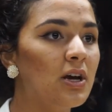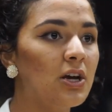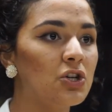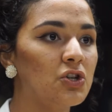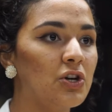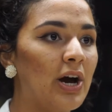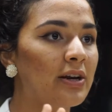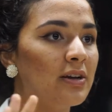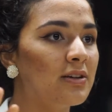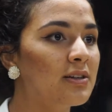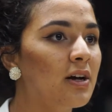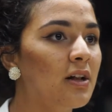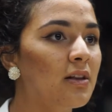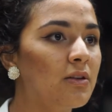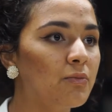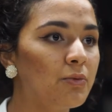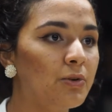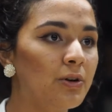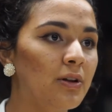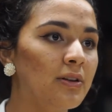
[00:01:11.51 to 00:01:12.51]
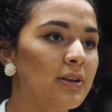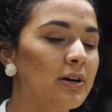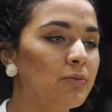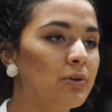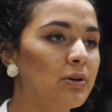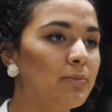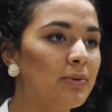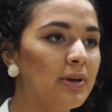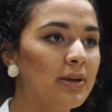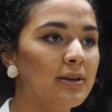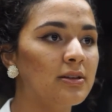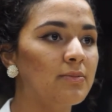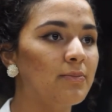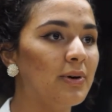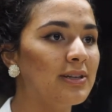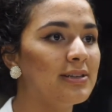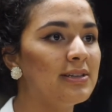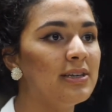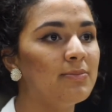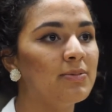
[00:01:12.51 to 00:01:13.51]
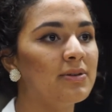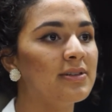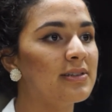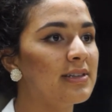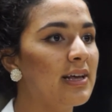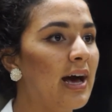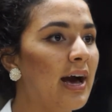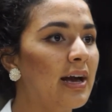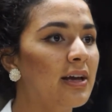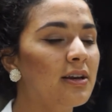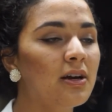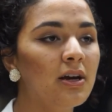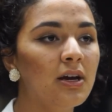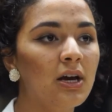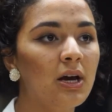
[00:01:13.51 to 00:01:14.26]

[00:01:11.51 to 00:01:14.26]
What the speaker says: trying to tell the world that we're peace, but deep inside,